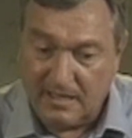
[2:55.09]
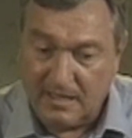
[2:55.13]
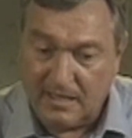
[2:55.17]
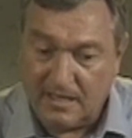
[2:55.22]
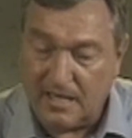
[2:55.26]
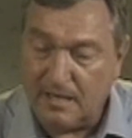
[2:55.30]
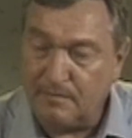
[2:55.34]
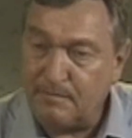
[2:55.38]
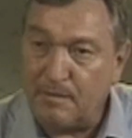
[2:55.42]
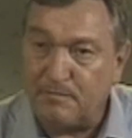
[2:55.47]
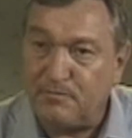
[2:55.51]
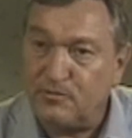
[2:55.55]

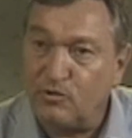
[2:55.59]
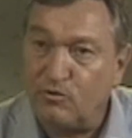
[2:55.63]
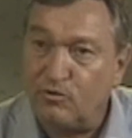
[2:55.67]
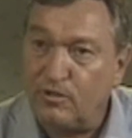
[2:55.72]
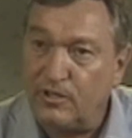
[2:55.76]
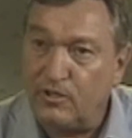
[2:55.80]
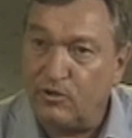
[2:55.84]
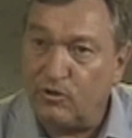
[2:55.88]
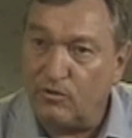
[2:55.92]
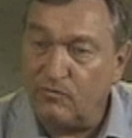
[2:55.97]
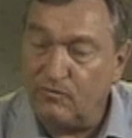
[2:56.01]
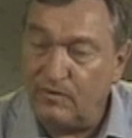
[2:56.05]
I'm absolutely
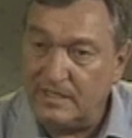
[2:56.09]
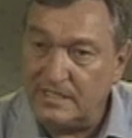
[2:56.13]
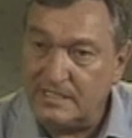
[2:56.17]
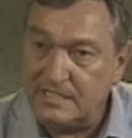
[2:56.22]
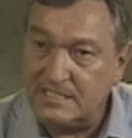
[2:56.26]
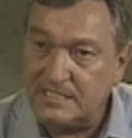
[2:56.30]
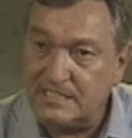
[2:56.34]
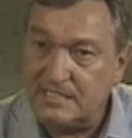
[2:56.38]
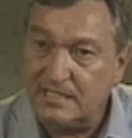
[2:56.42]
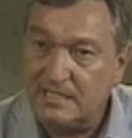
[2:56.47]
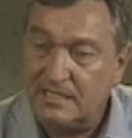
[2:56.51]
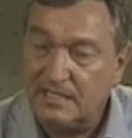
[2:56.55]

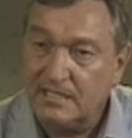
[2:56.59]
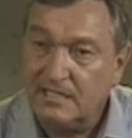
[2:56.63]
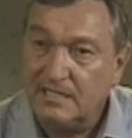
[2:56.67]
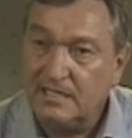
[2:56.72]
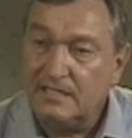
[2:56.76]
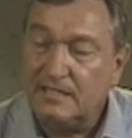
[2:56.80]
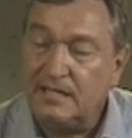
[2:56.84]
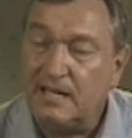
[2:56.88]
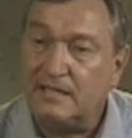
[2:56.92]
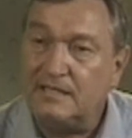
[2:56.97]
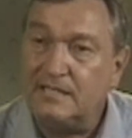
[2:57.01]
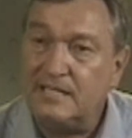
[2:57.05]
convinced
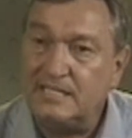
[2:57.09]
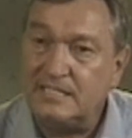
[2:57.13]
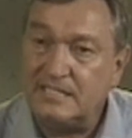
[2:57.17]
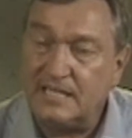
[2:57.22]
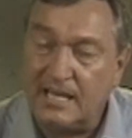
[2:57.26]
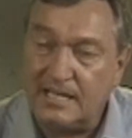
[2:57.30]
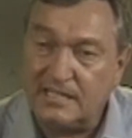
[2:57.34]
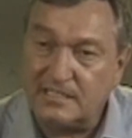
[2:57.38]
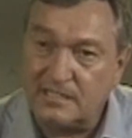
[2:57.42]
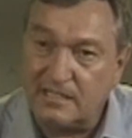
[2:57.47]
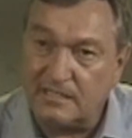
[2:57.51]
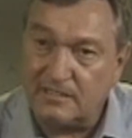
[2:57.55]
that these
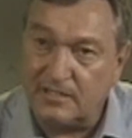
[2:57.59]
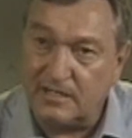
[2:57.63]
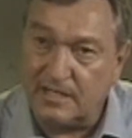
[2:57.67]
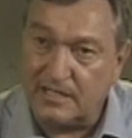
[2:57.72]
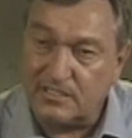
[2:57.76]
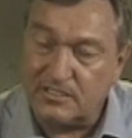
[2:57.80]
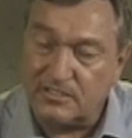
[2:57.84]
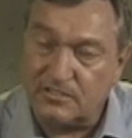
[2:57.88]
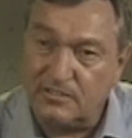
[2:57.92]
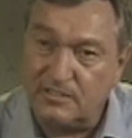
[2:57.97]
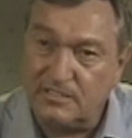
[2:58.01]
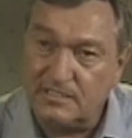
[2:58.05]

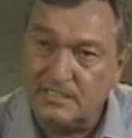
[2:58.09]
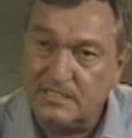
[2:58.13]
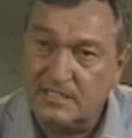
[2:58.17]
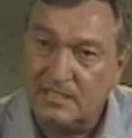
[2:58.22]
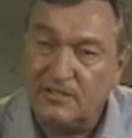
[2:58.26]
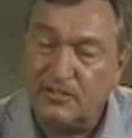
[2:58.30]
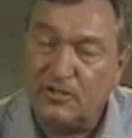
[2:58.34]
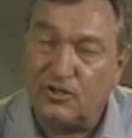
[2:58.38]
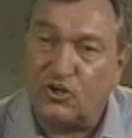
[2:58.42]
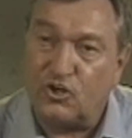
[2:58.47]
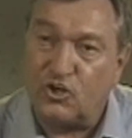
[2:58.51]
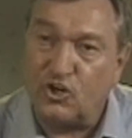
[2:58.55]
extraterrestrials
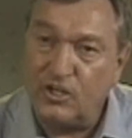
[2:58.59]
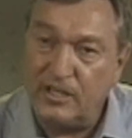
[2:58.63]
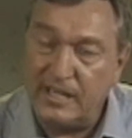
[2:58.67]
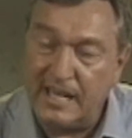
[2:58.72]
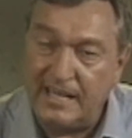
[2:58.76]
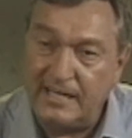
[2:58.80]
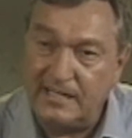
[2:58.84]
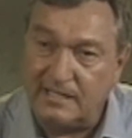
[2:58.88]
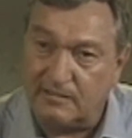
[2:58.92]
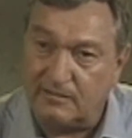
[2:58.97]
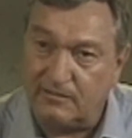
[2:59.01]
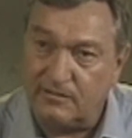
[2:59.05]

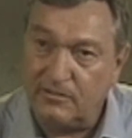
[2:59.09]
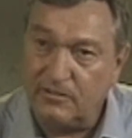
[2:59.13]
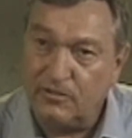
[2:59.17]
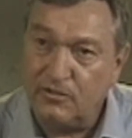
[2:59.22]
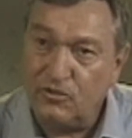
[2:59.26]
created